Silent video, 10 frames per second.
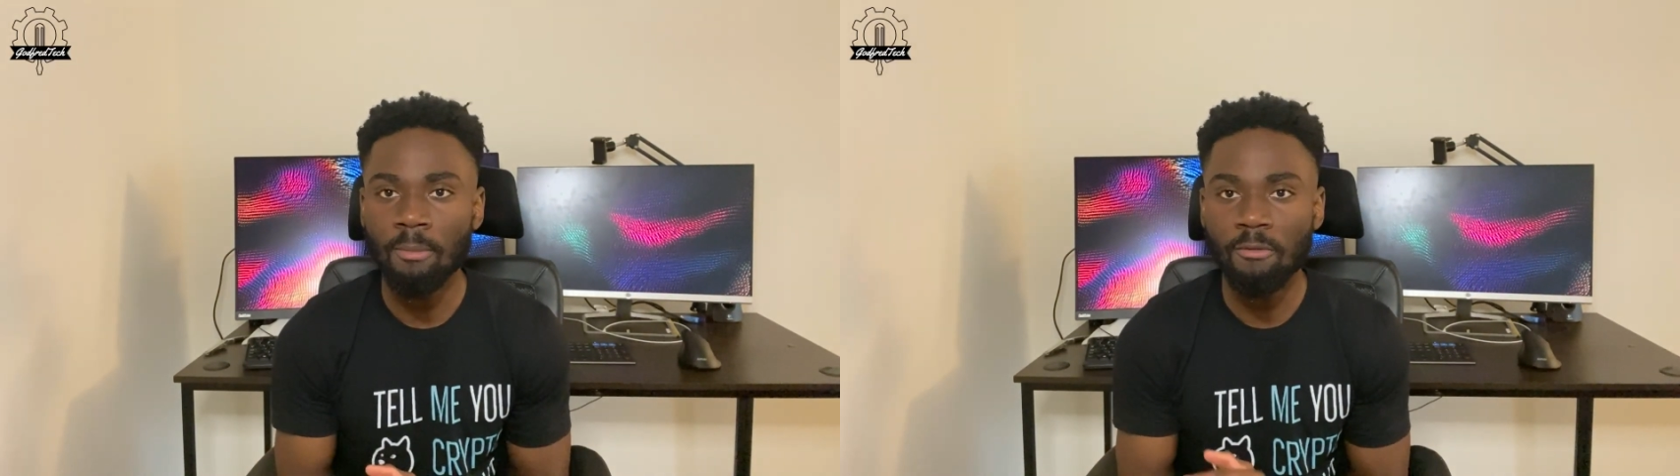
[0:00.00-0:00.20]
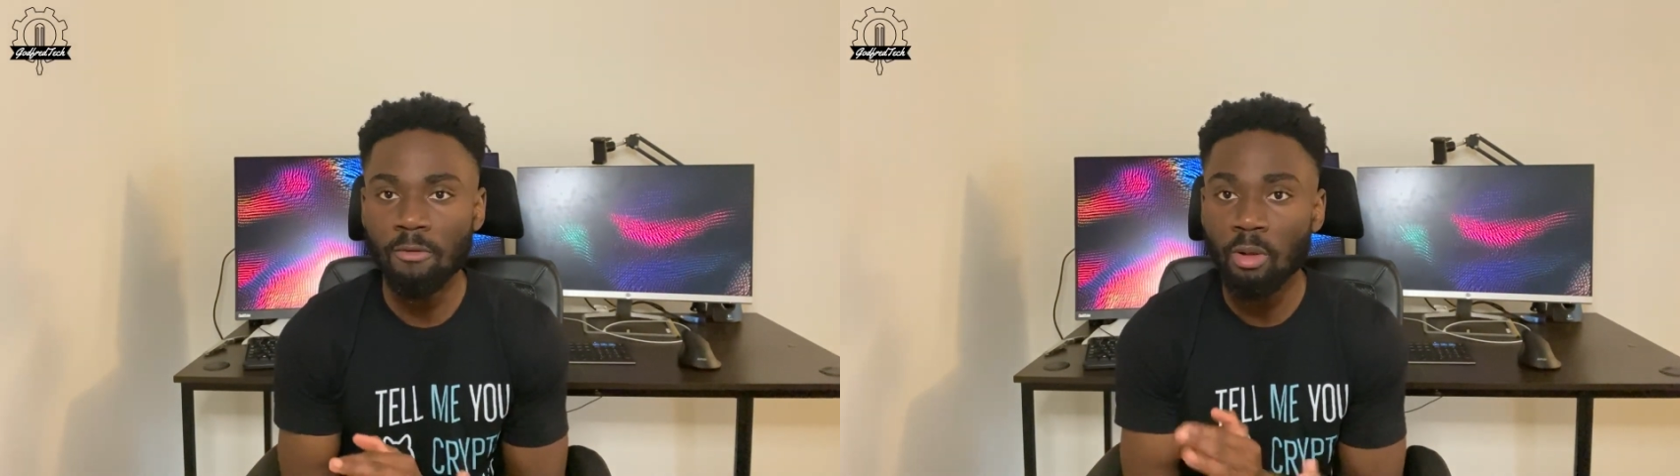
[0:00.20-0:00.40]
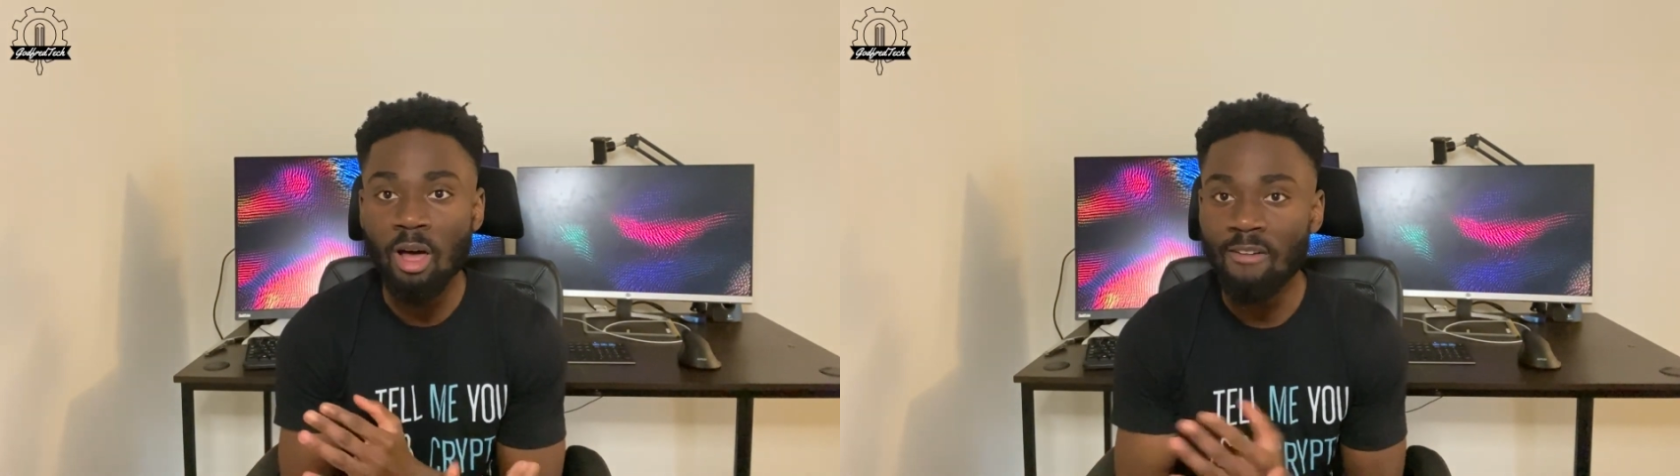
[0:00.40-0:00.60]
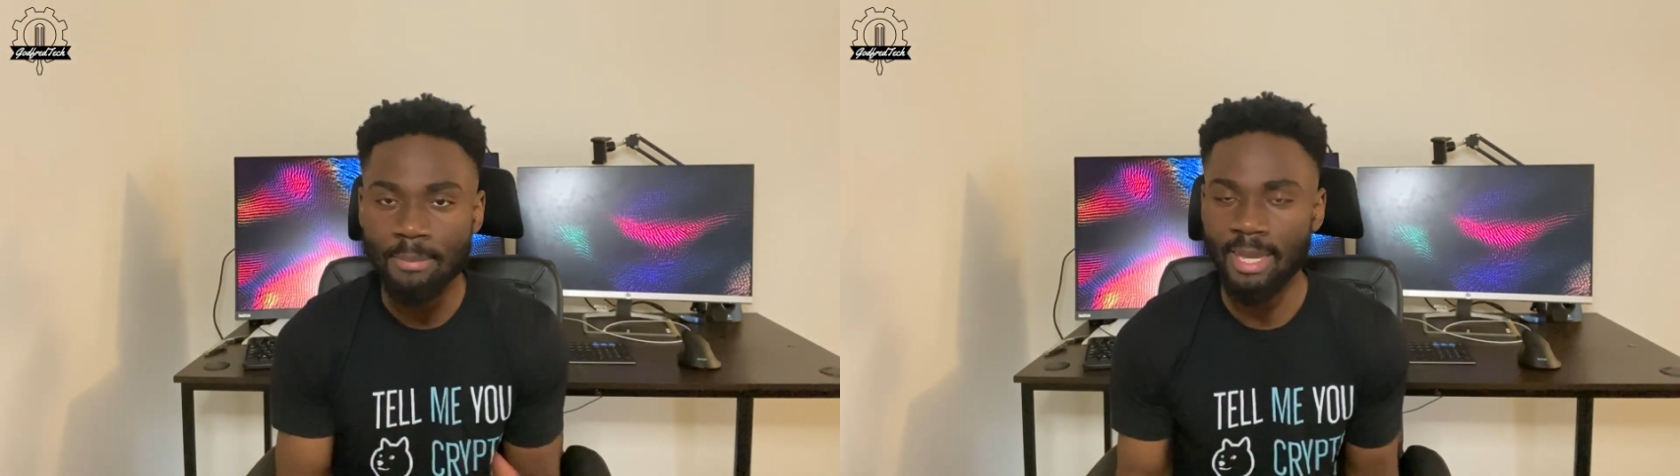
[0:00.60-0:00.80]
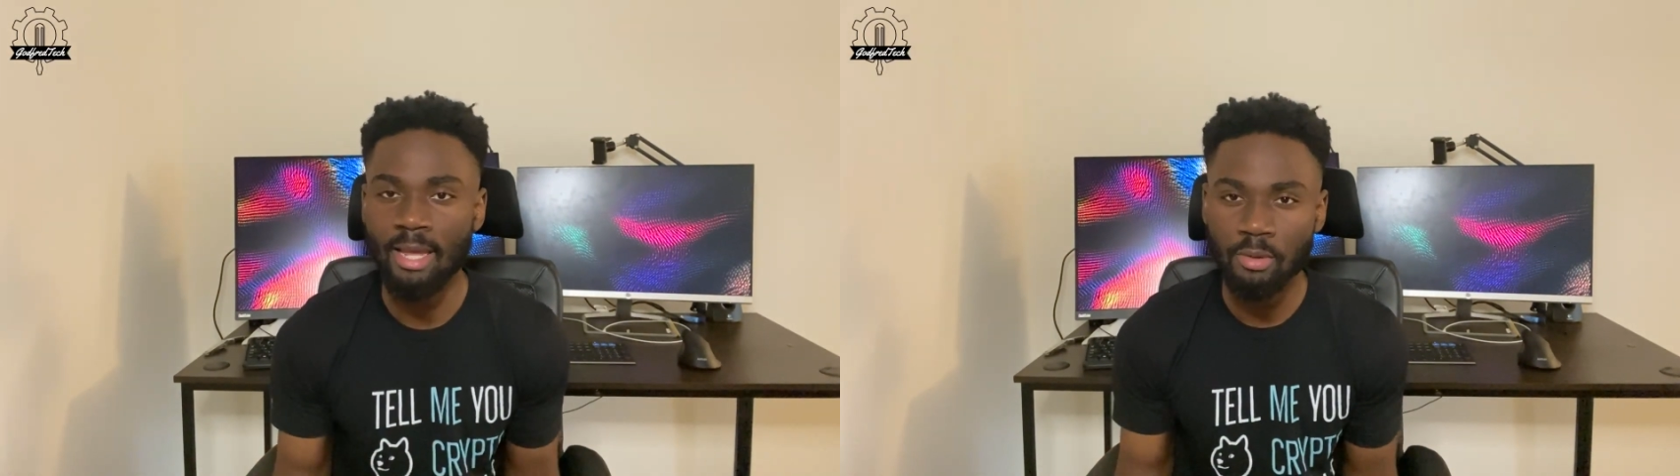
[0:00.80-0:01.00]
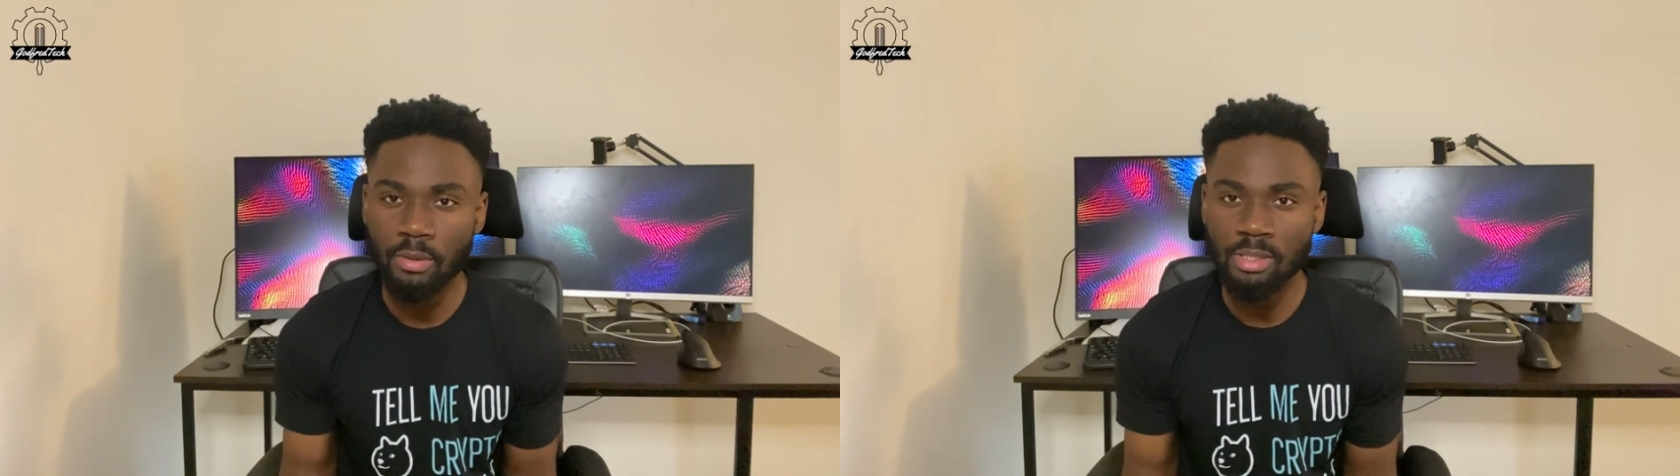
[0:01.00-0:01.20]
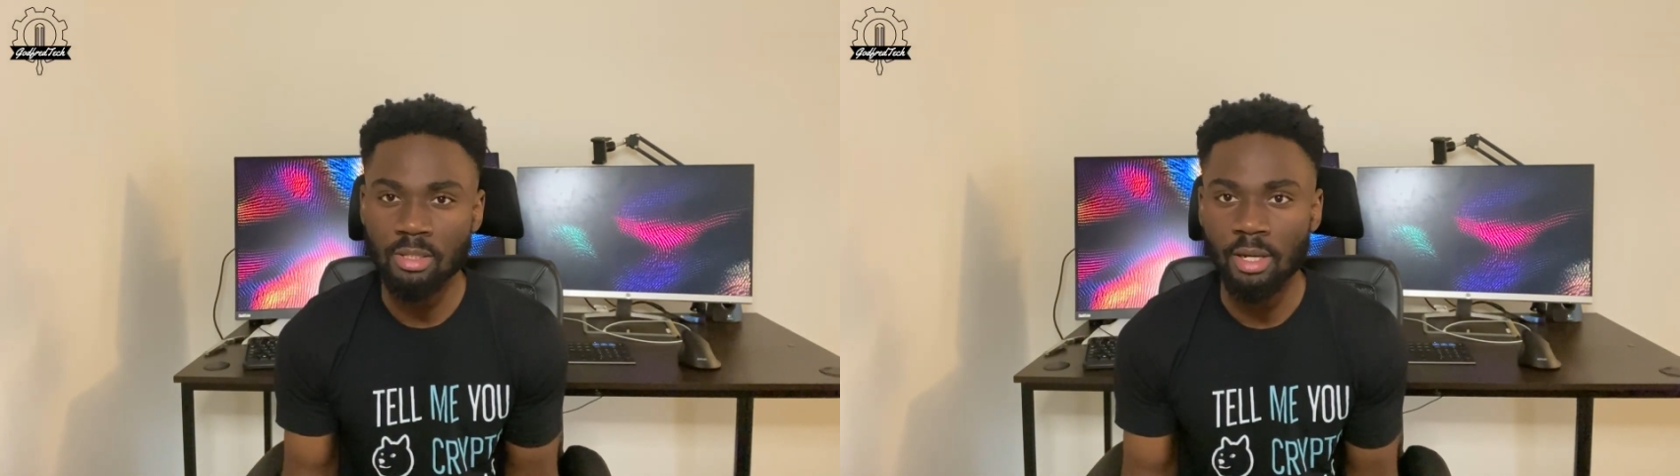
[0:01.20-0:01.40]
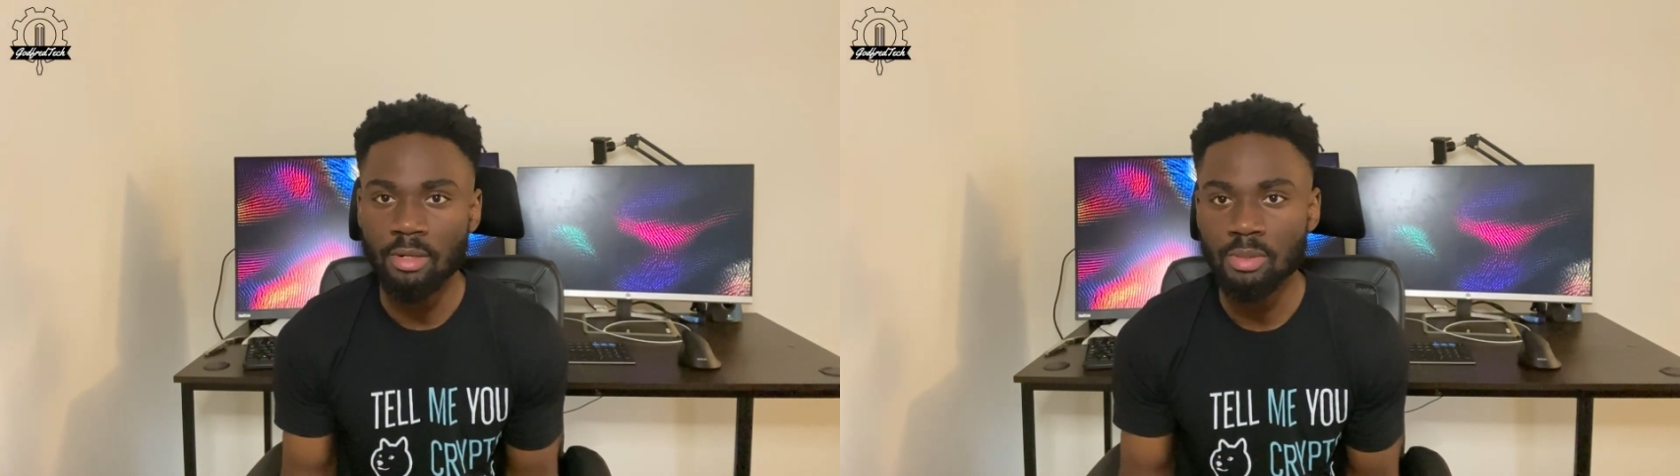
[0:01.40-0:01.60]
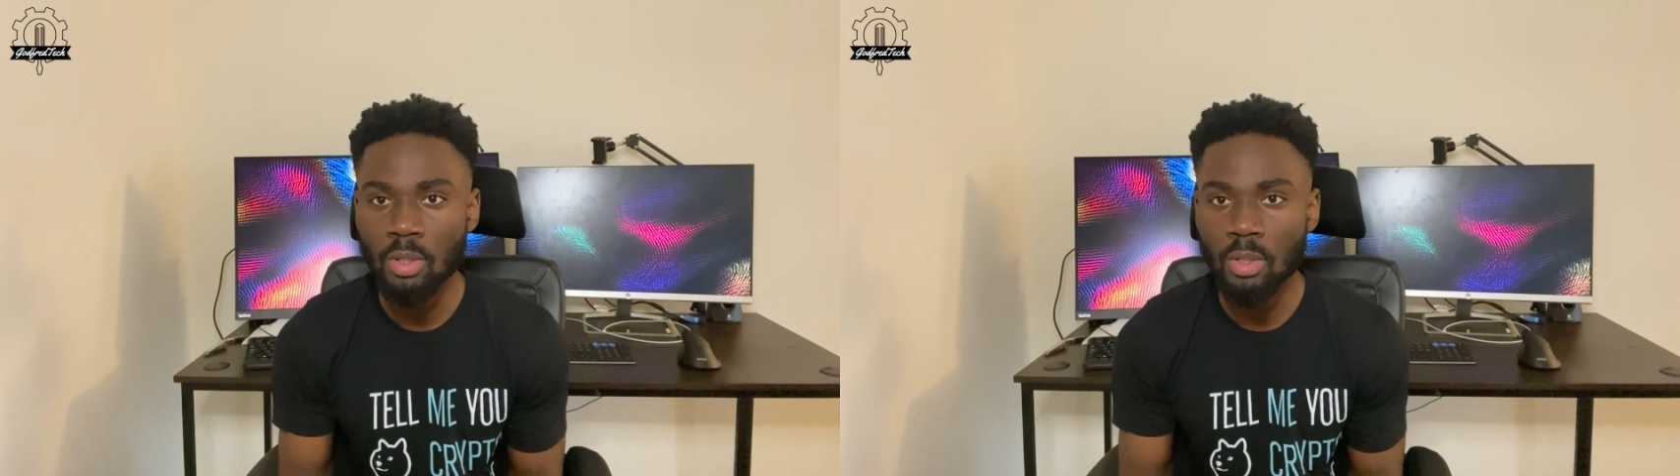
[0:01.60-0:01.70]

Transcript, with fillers: full of mechanical engineers.